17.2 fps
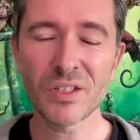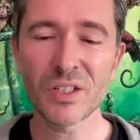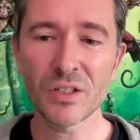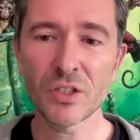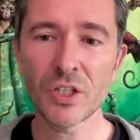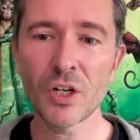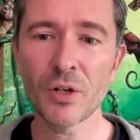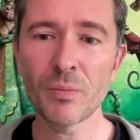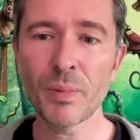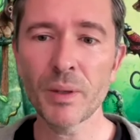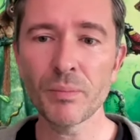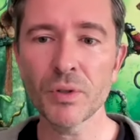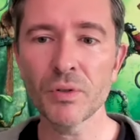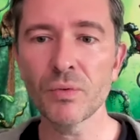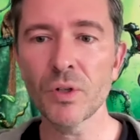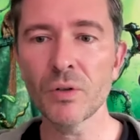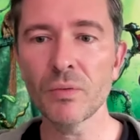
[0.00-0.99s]
to show
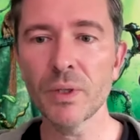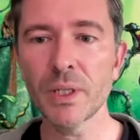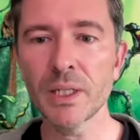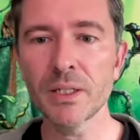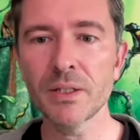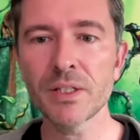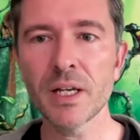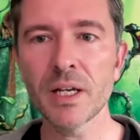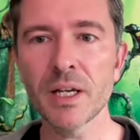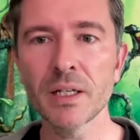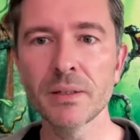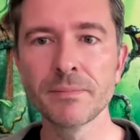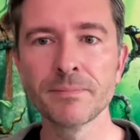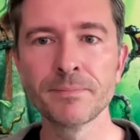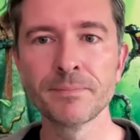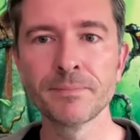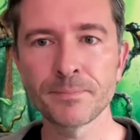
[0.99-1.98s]
people what we're losing.